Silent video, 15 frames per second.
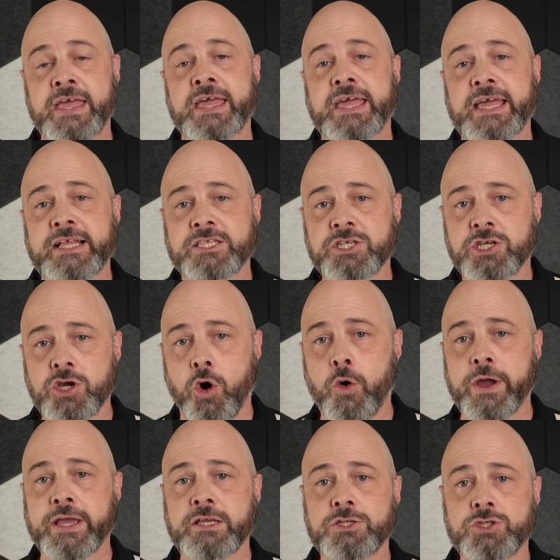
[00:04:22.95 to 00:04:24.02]
It's
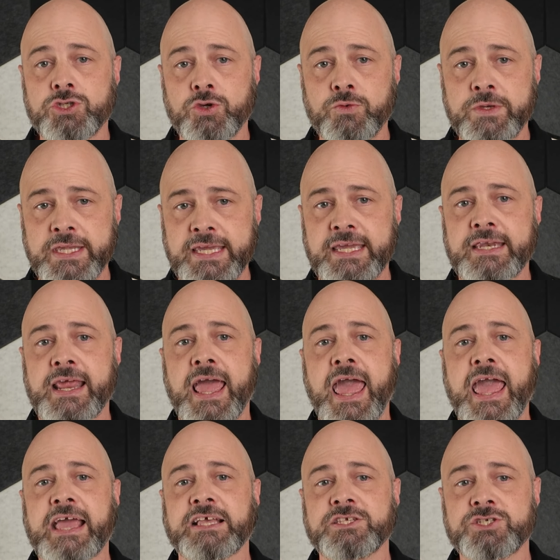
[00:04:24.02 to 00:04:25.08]
going to need
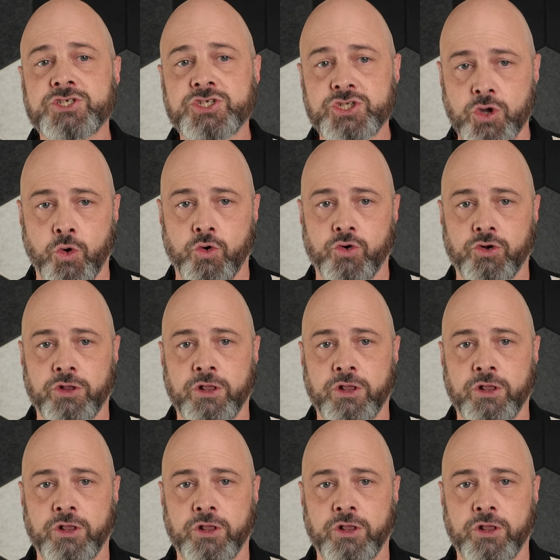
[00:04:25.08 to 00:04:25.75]
a soul.